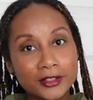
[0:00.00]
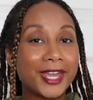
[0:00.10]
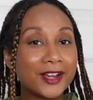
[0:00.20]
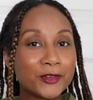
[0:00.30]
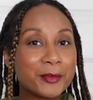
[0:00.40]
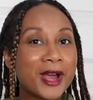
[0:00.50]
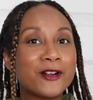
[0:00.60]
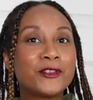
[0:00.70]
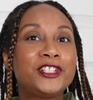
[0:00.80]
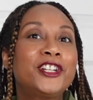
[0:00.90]
And for my
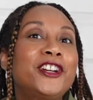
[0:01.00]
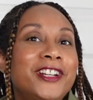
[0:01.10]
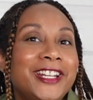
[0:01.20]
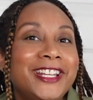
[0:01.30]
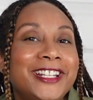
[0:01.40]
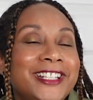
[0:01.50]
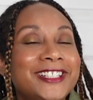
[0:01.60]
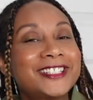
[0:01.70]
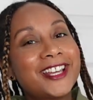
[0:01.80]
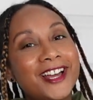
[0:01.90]
returning
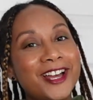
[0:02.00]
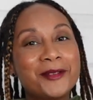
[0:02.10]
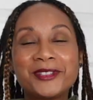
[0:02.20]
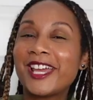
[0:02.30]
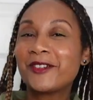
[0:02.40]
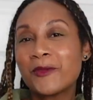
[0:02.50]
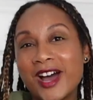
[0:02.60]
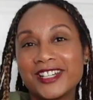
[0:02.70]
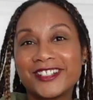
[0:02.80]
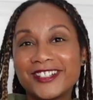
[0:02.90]
subs and
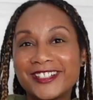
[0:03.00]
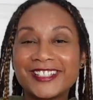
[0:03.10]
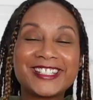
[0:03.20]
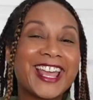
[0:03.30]
watchers,